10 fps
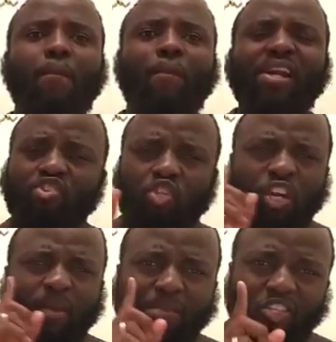But it's
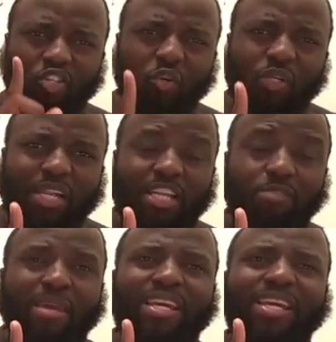going to be too
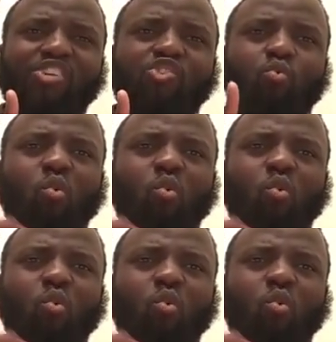late, because